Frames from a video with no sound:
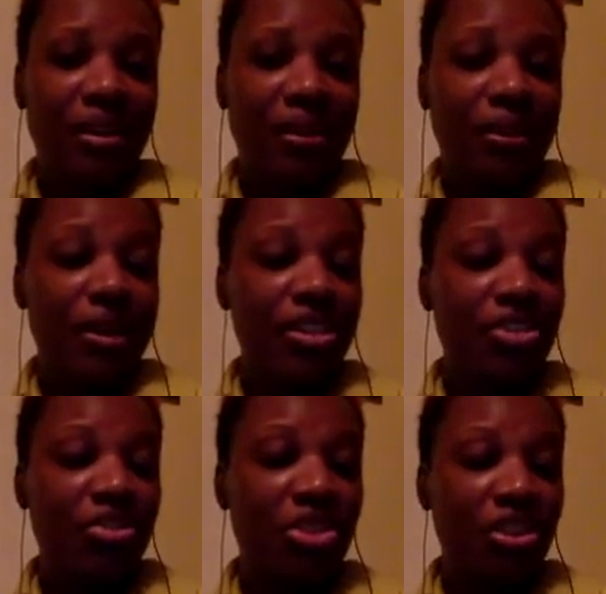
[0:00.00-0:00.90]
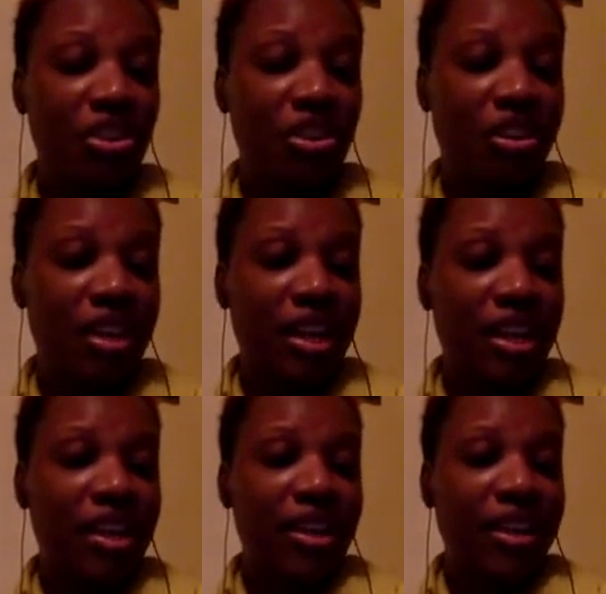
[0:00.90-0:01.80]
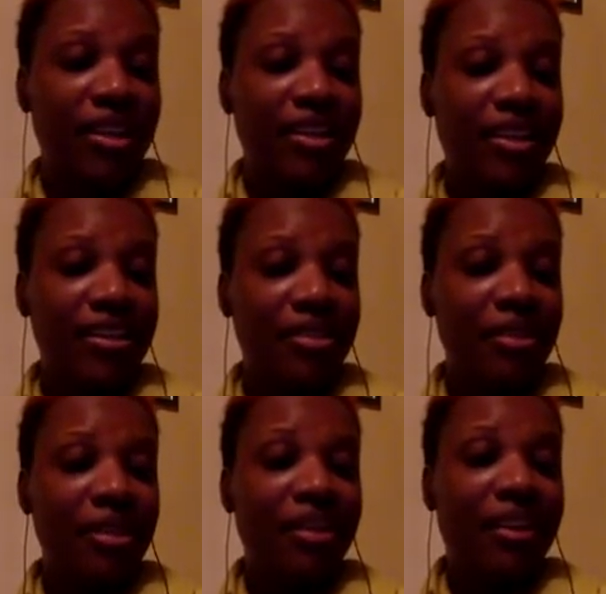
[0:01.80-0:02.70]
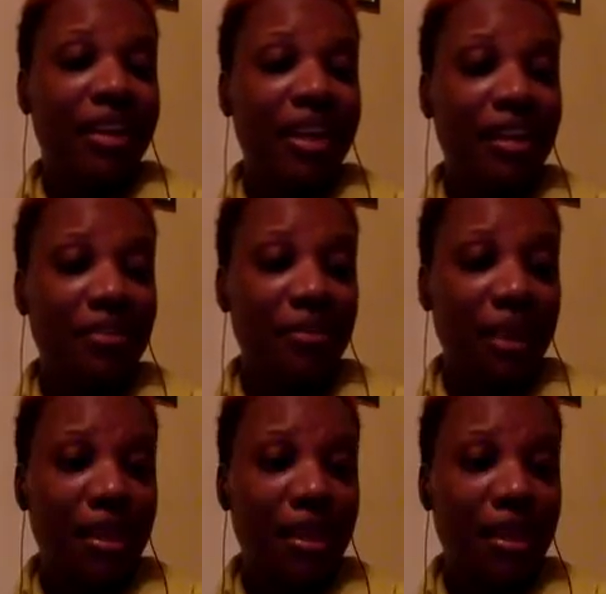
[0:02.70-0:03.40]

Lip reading: gratitude journal that he and Zamalia gave me.